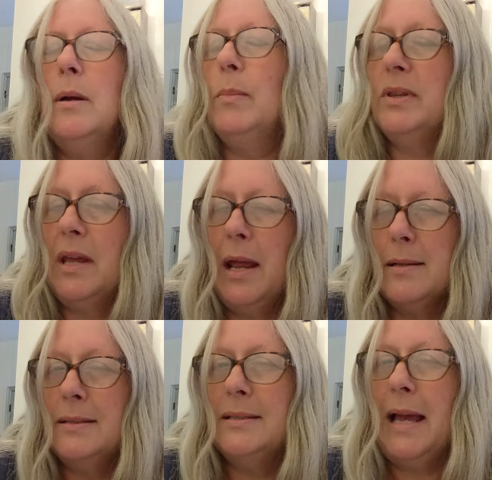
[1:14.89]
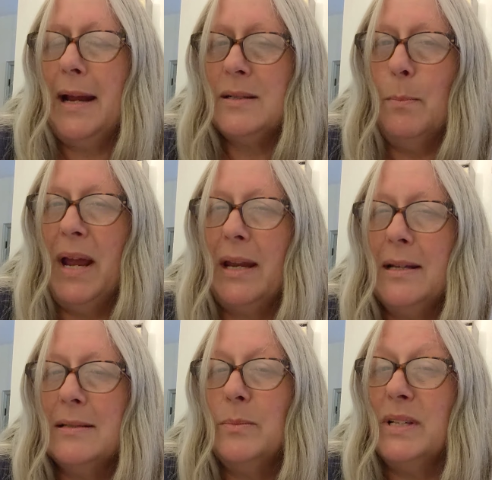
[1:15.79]
but the exact
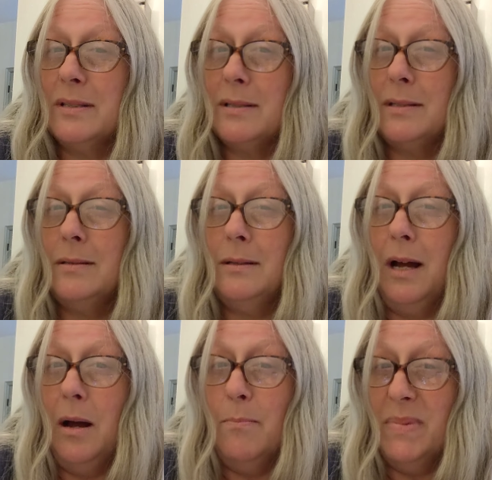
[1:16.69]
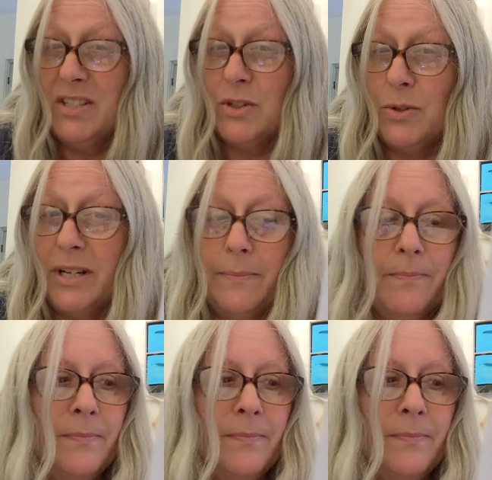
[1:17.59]
mechanism is still a mystery.